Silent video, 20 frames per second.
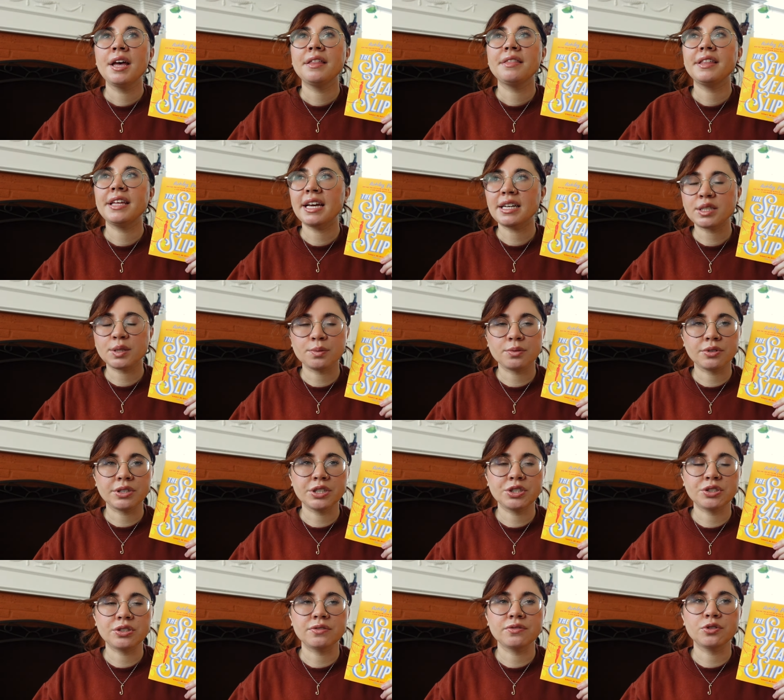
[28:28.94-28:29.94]
the
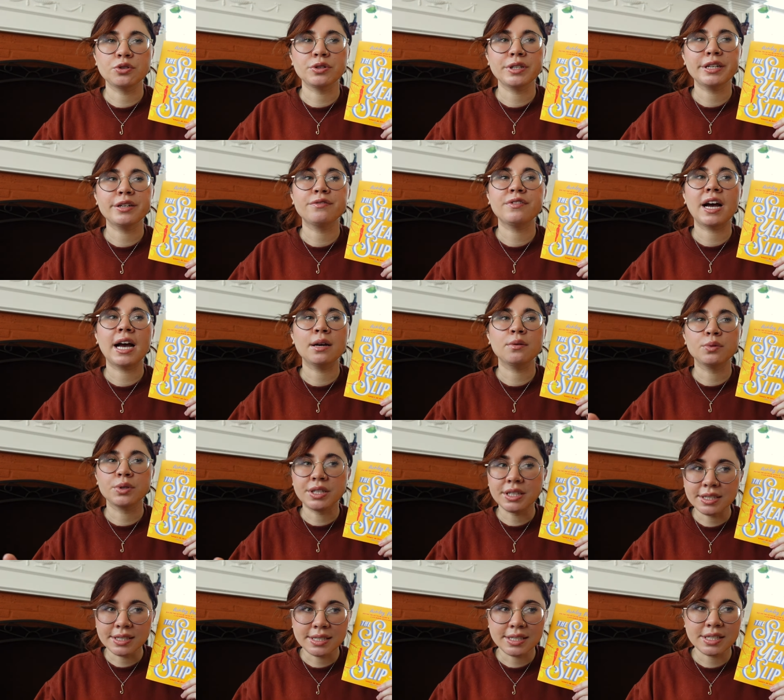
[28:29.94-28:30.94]
exploration of grief. I
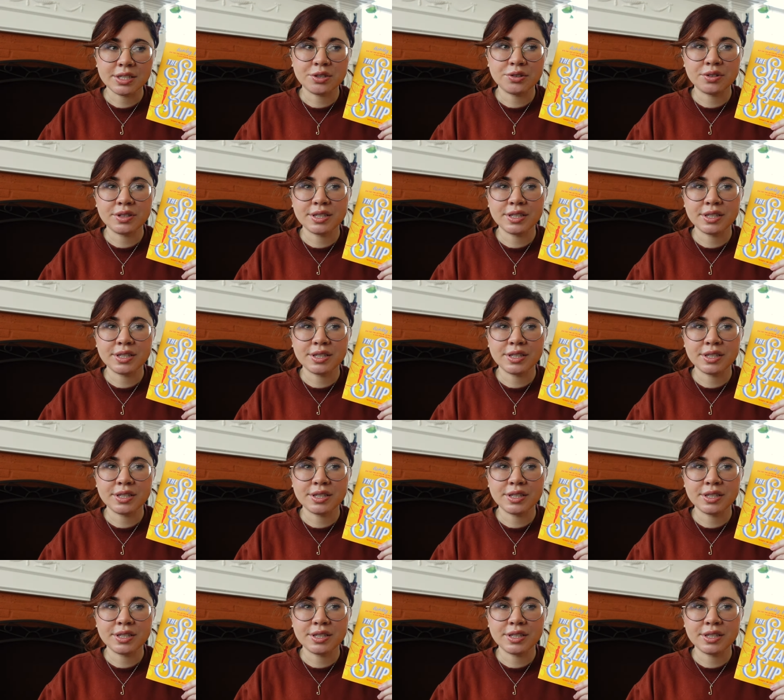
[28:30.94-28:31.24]
would consider